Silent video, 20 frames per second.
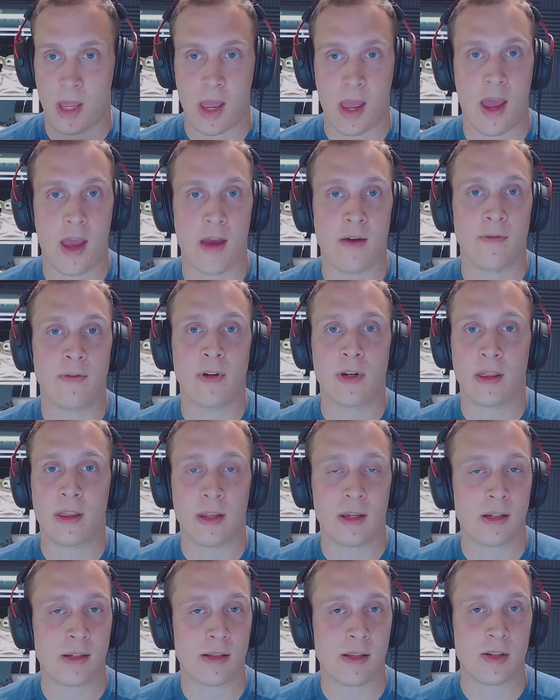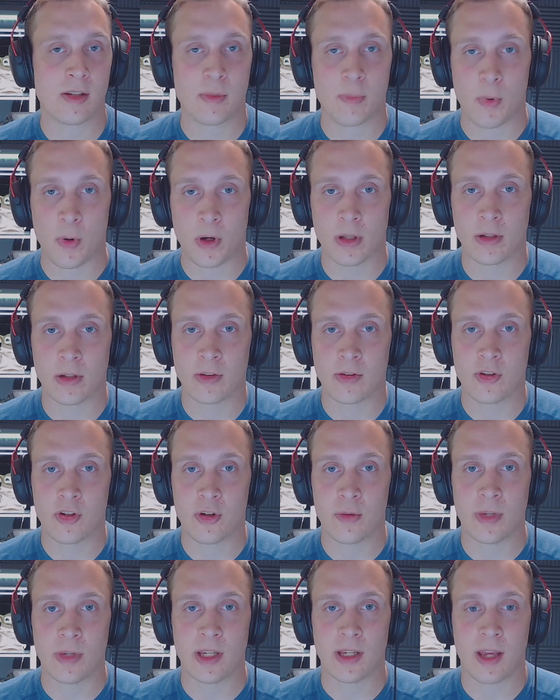everything is a spoiler
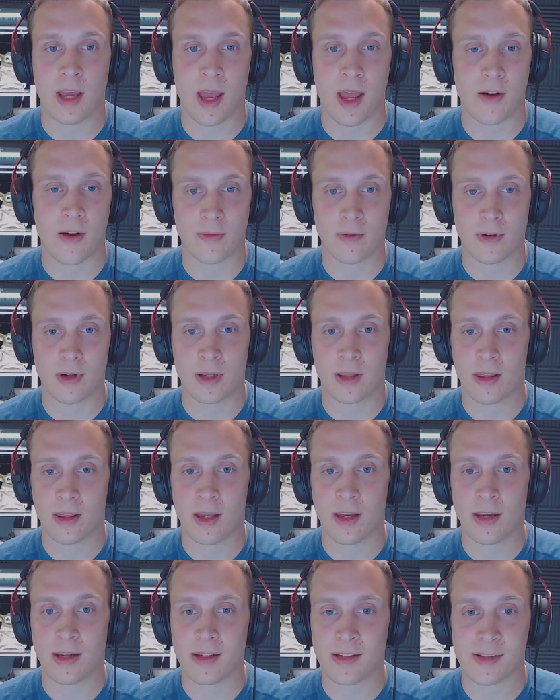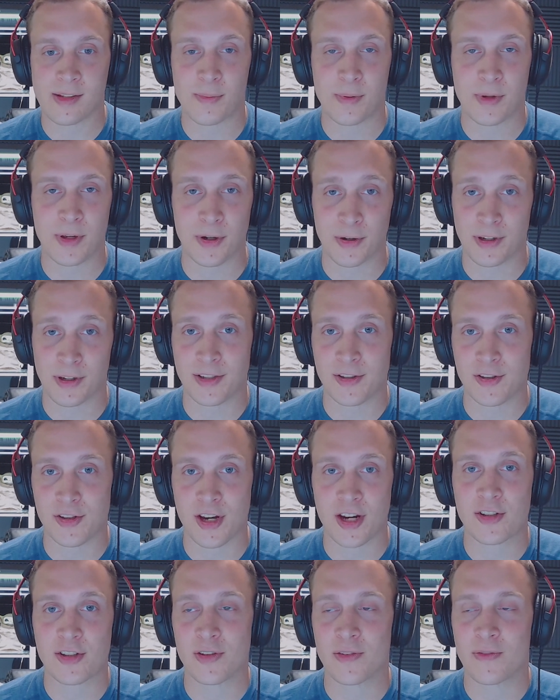to me. Everything is pure
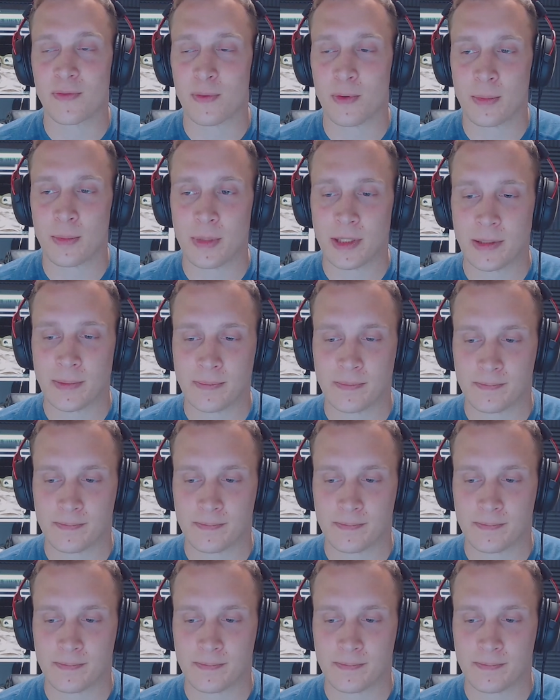conjecture for me.